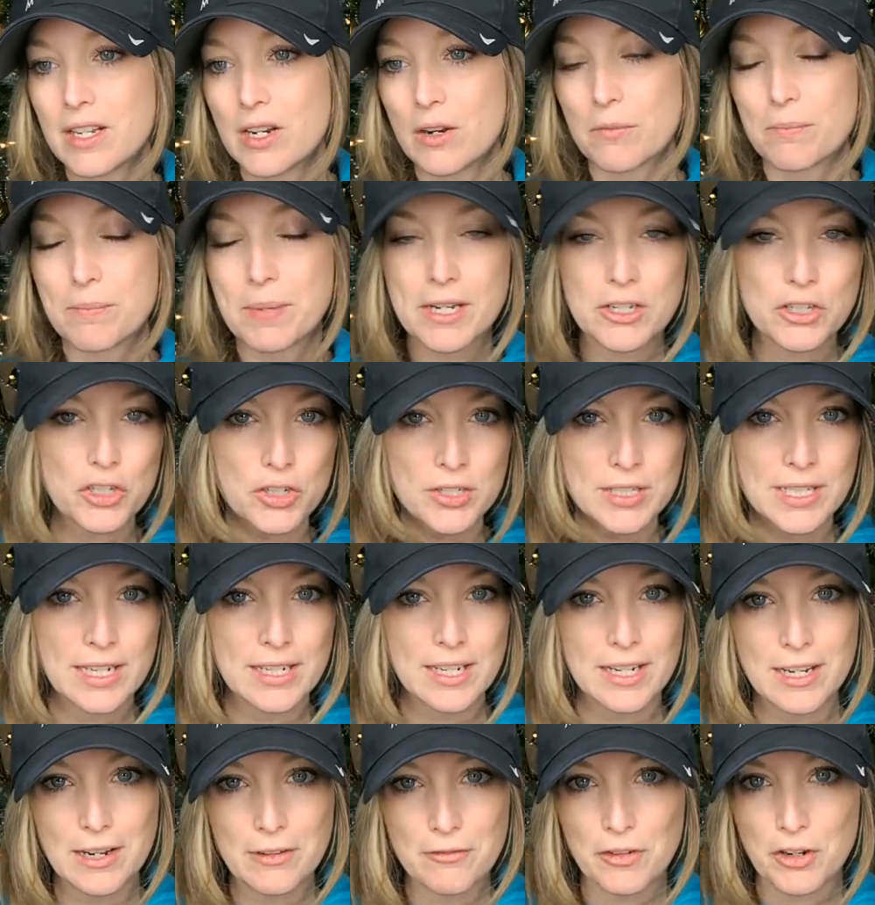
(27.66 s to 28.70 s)
pictures
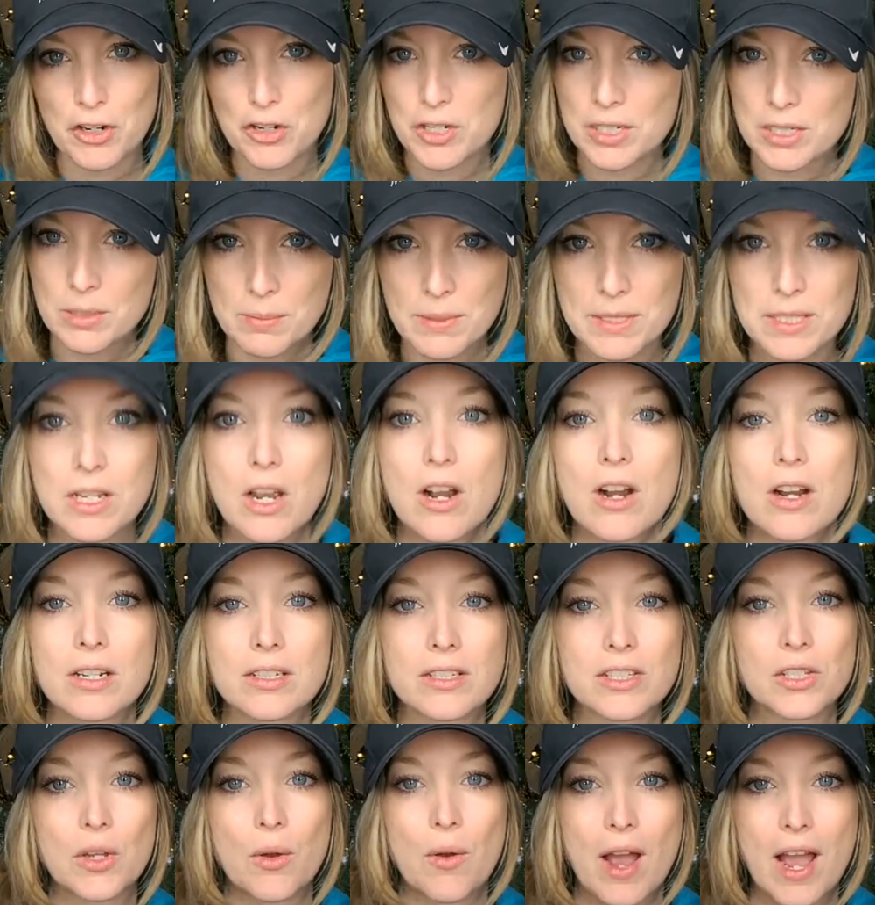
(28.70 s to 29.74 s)
edited for Christmas
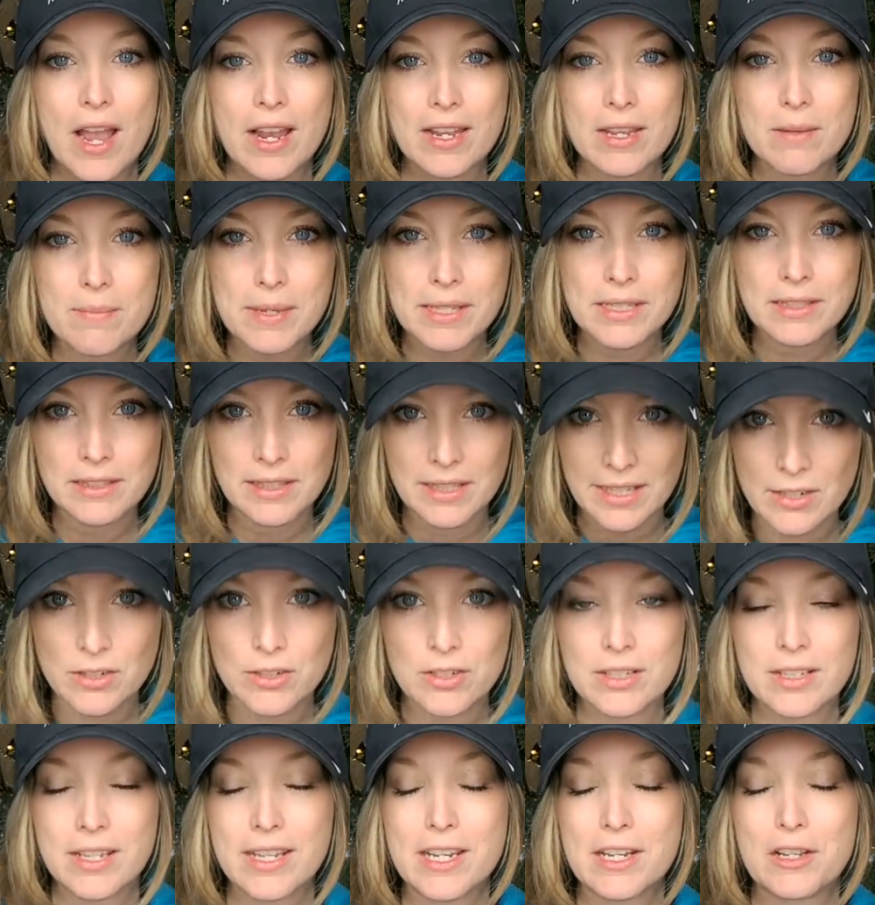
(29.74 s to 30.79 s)
cards. So I have been
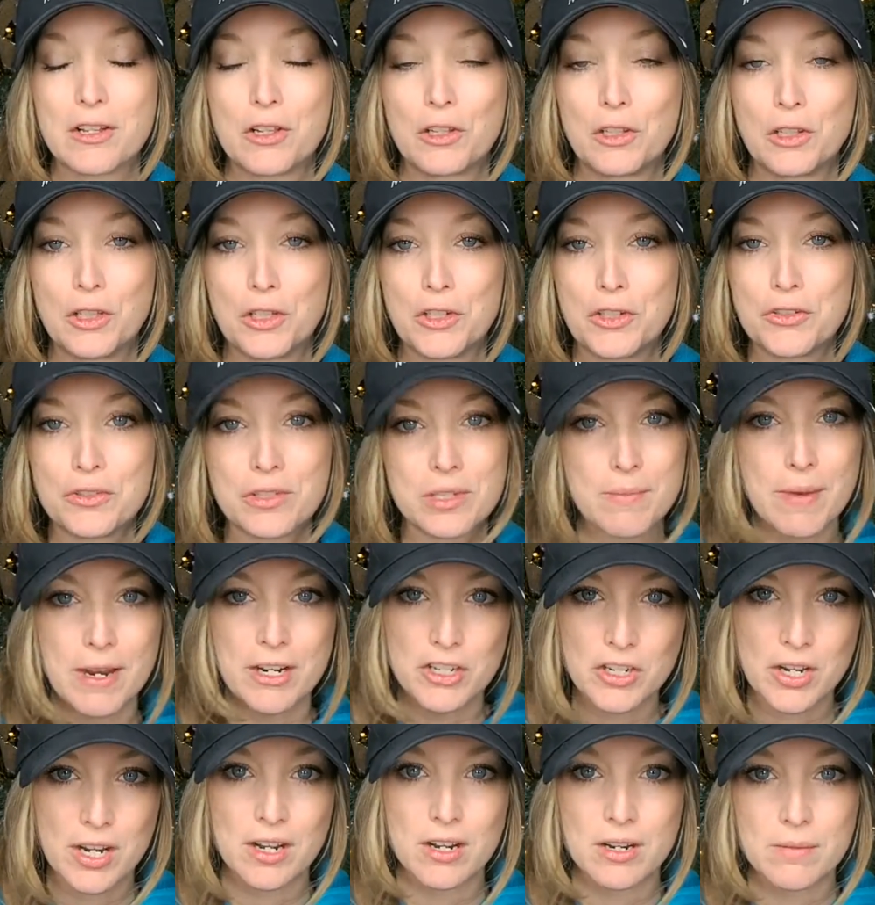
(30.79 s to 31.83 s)
literally glued to my
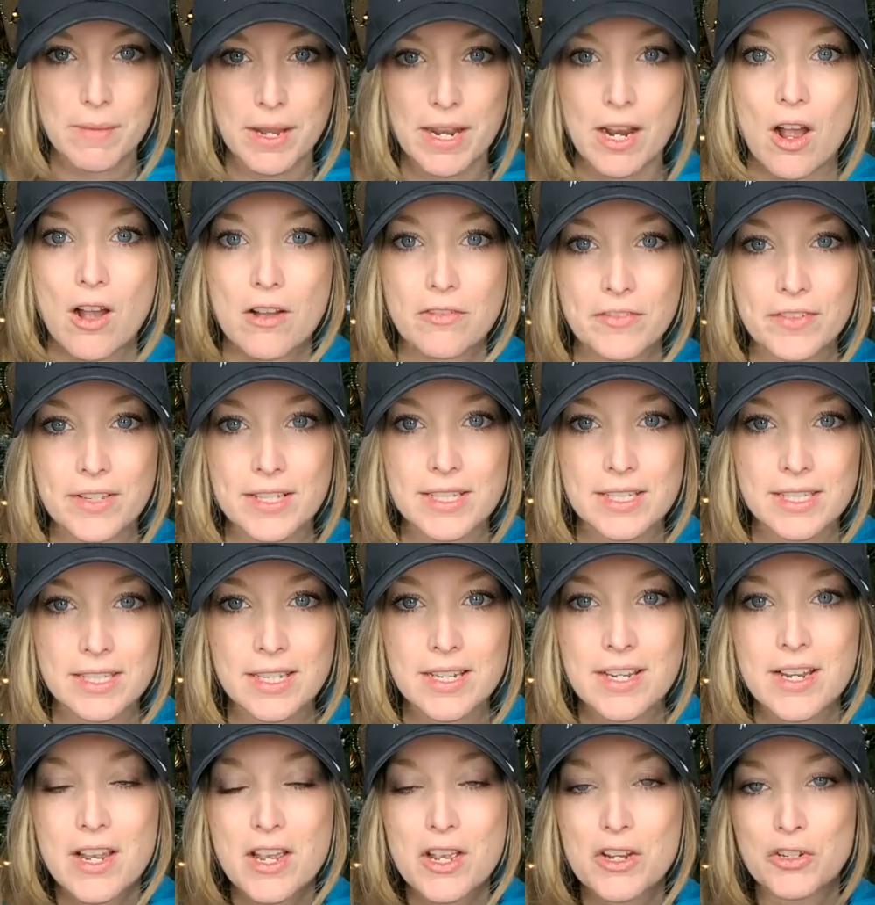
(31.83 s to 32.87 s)
chair in my office
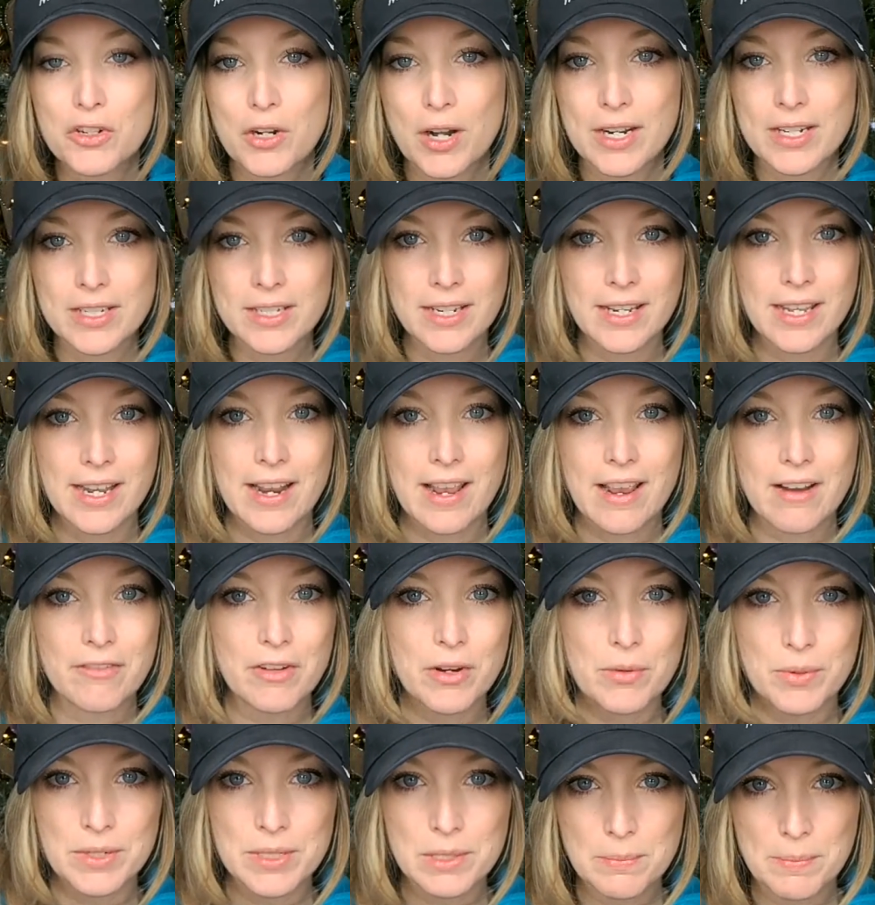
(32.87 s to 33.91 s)
trying to get
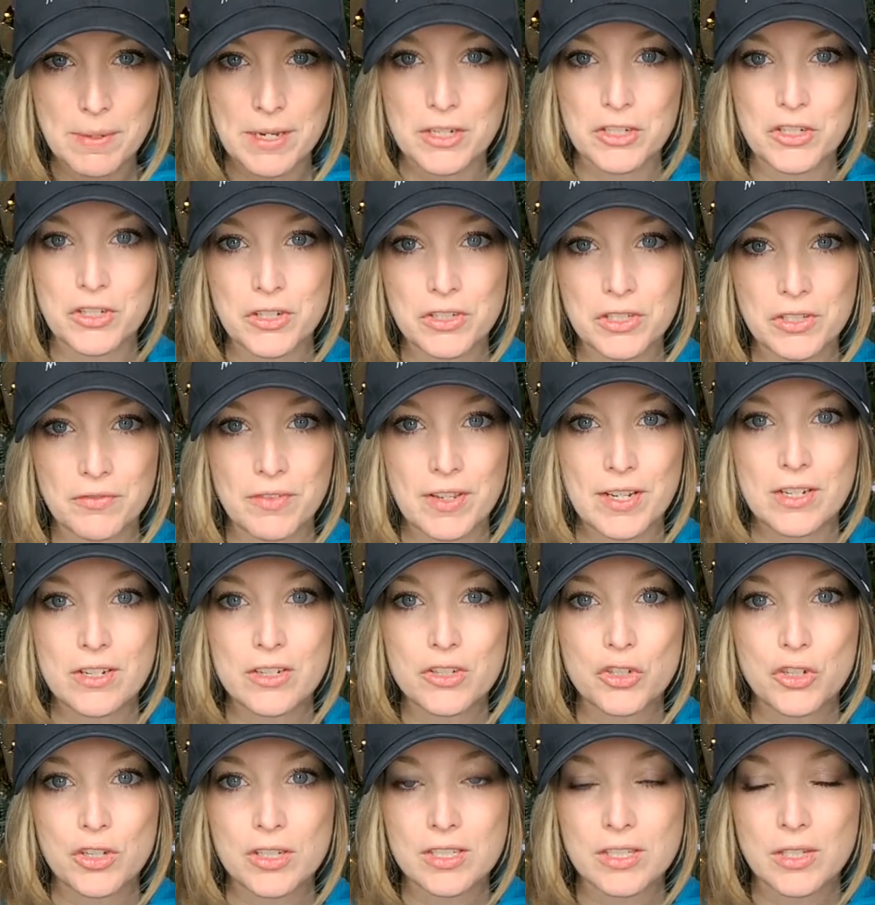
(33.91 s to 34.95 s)
everyone's pictures
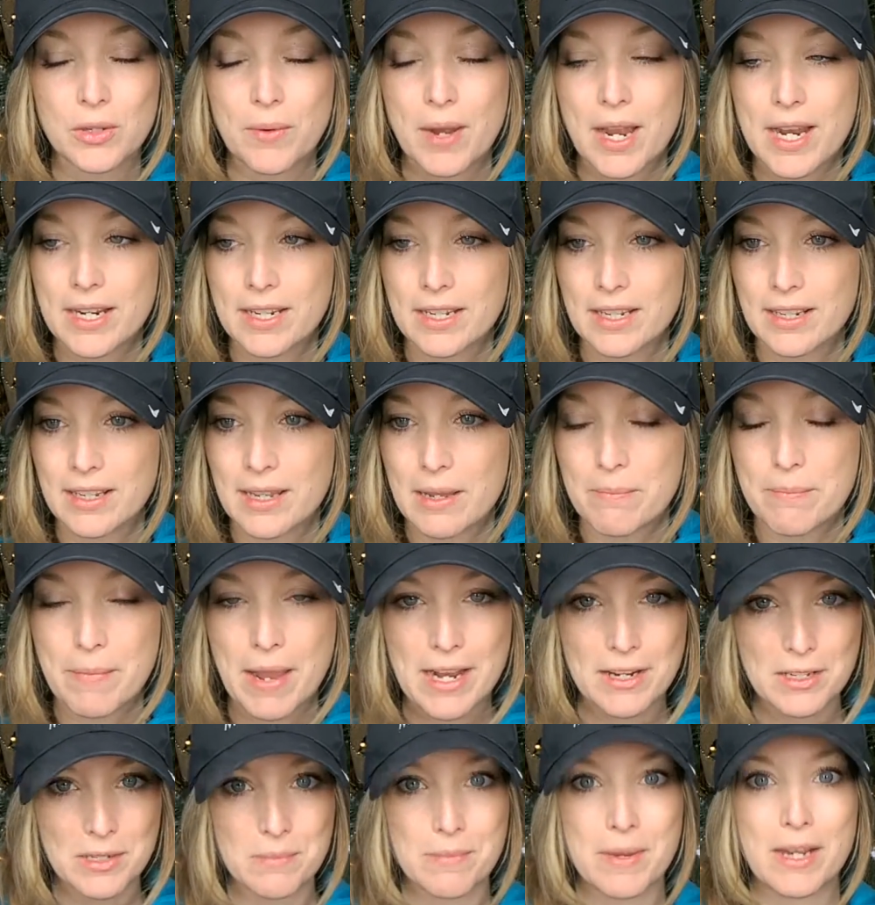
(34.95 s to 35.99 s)
finished just so I could get
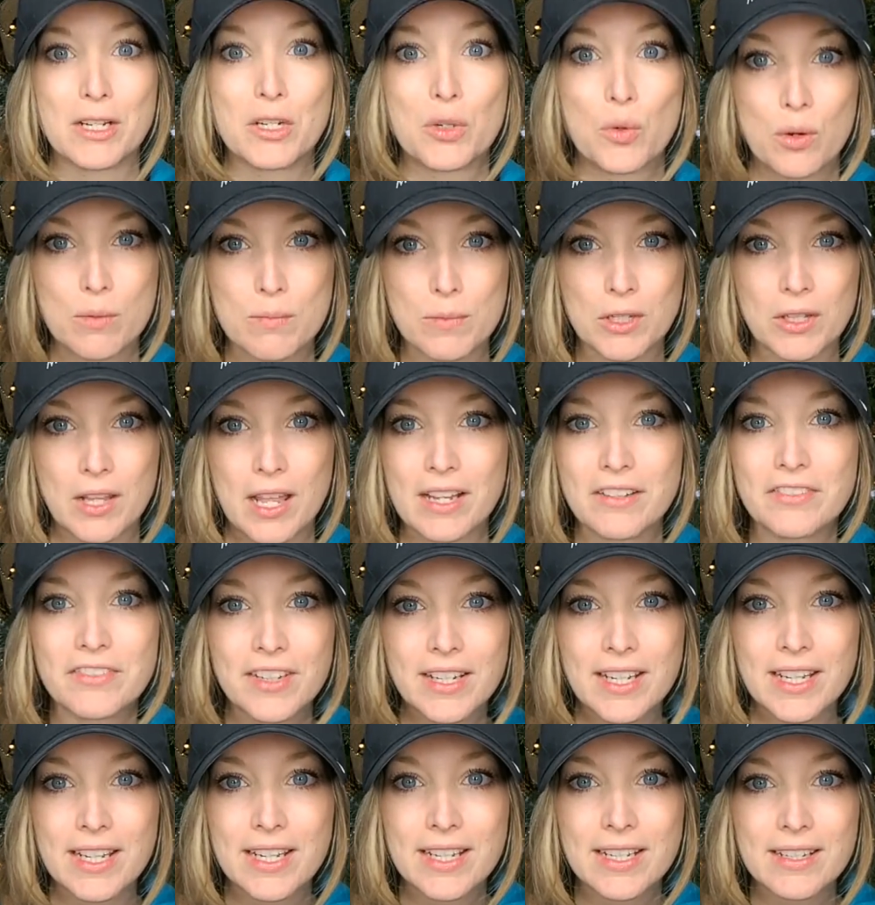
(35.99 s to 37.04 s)
back to my normal life
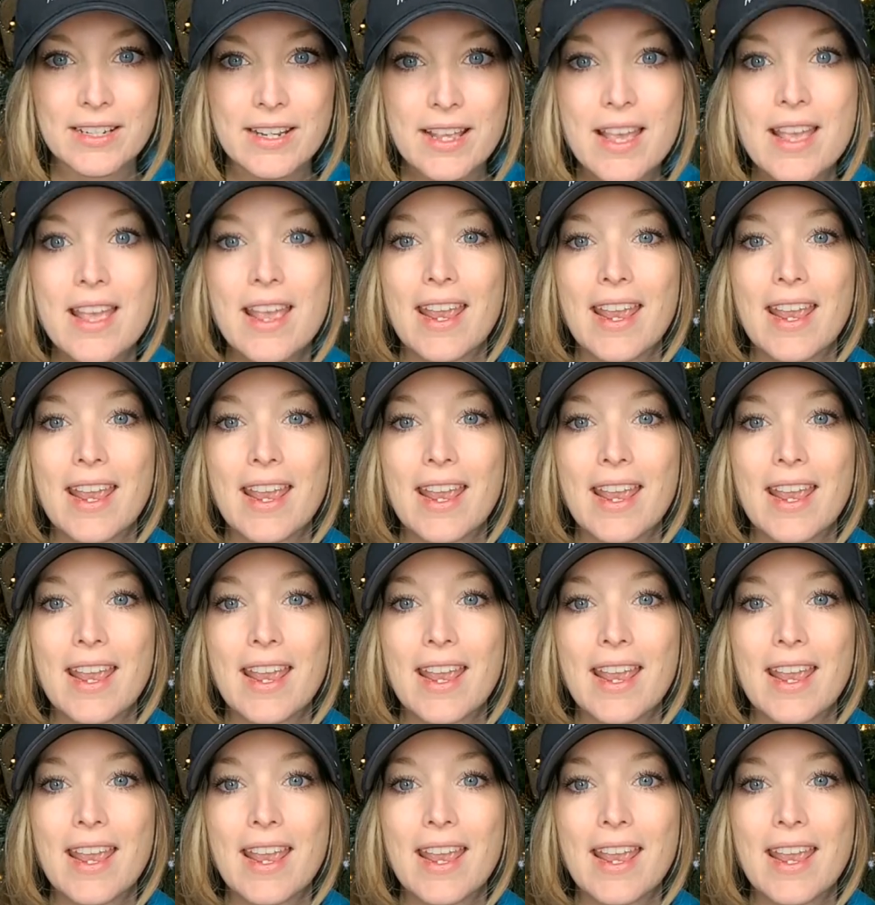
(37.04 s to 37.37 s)
again.